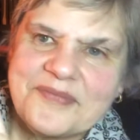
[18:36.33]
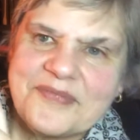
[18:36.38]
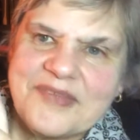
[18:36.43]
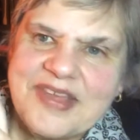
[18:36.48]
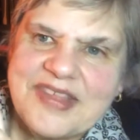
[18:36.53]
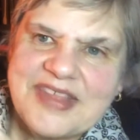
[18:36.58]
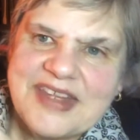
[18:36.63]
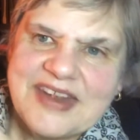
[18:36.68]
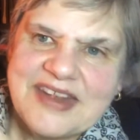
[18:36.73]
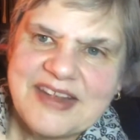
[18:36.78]

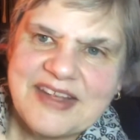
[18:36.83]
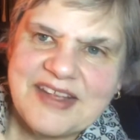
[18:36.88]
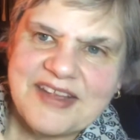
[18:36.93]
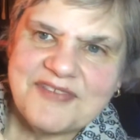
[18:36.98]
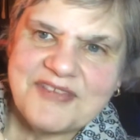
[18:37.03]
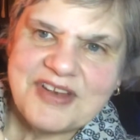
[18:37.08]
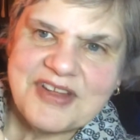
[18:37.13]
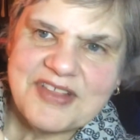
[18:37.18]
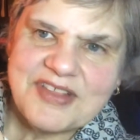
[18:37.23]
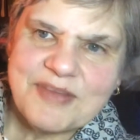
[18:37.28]
then
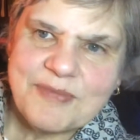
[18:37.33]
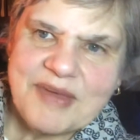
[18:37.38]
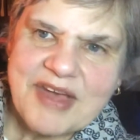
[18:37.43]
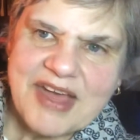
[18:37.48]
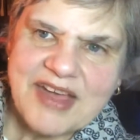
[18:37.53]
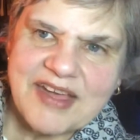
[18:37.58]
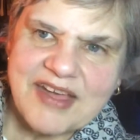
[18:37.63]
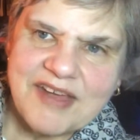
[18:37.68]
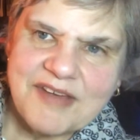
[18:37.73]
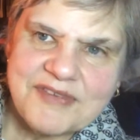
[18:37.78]
even on the back
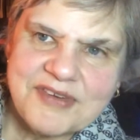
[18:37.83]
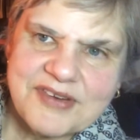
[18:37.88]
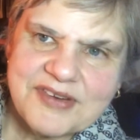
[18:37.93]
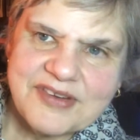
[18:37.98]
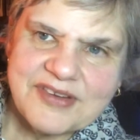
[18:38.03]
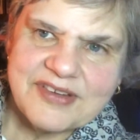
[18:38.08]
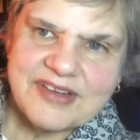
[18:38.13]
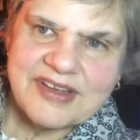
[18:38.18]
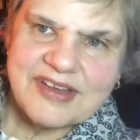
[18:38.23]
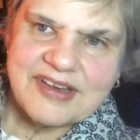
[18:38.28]
cover,
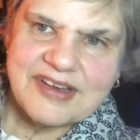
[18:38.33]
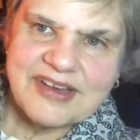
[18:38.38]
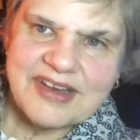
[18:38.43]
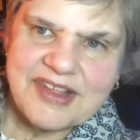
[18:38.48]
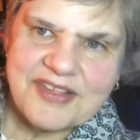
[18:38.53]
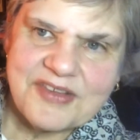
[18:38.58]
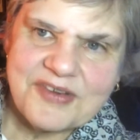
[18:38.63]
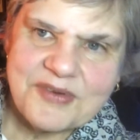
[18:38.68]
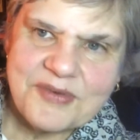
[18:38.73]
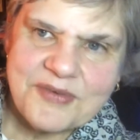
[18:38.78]

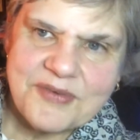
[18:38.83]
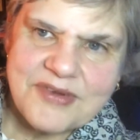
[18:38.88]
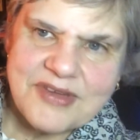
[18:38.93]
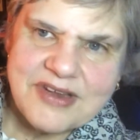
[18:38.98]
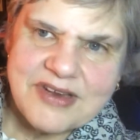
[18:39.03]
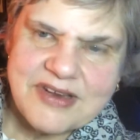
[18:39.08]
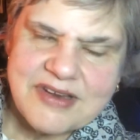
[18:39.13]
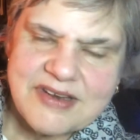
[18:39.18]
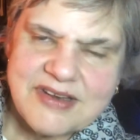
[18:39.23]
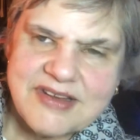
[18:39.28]
another
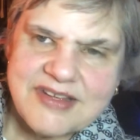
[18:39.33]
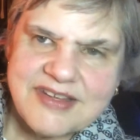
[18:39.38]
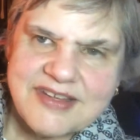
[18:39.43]
one.